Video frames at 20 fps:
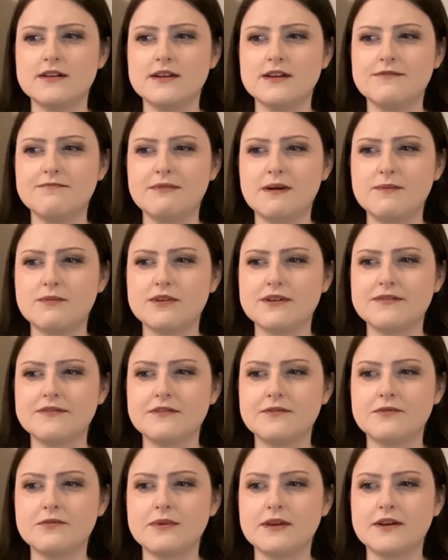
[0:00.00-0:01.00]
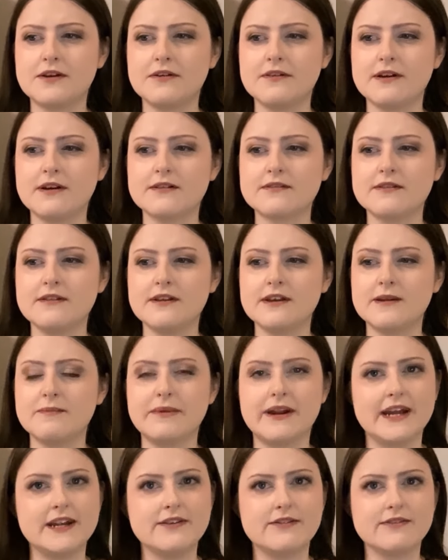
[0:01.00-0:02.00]
if memory serves me correctly,
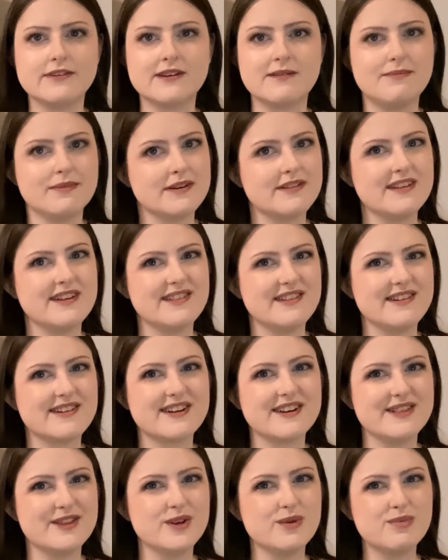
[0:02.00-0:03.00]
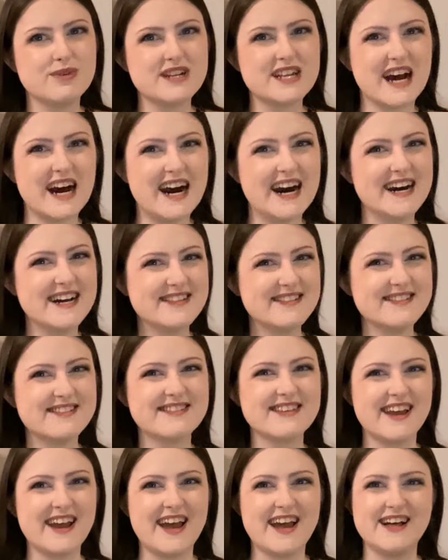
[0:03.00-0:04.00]
but I don't typically look at Louboutins
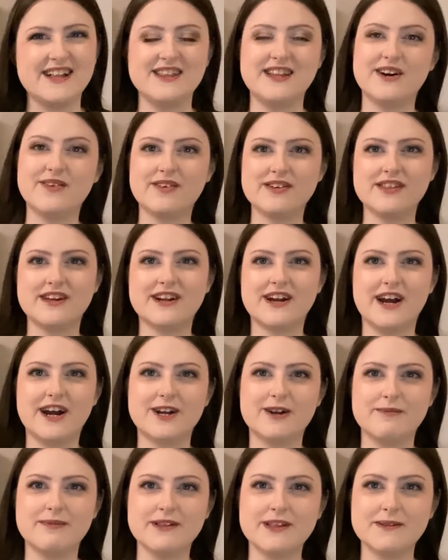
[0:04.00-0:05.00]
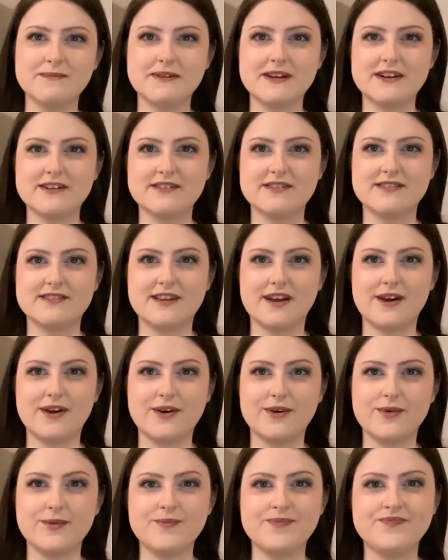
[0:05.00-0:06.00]
lower than 100 millimeters,
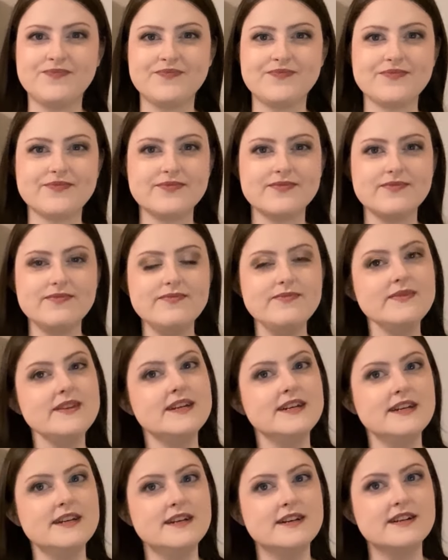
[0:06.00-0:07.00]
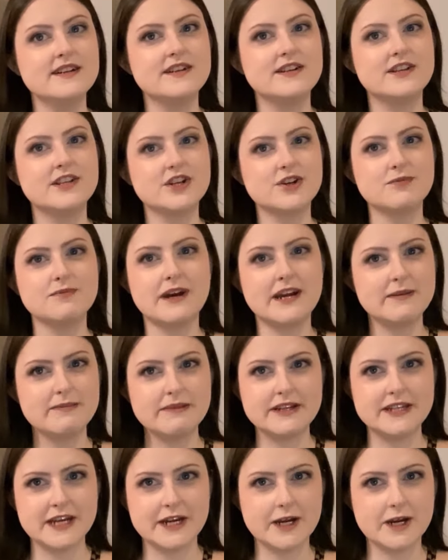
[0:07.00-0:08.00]
so don't mind me
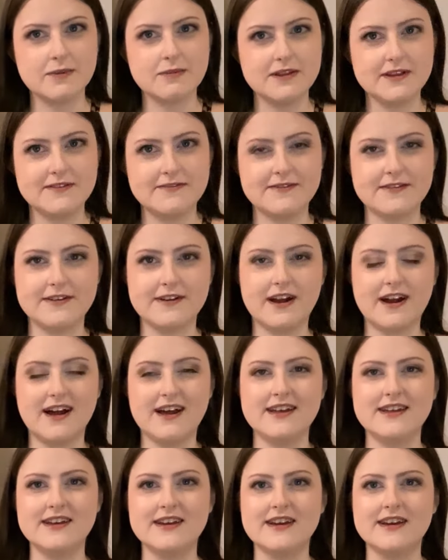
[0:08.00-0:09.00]
terribly for not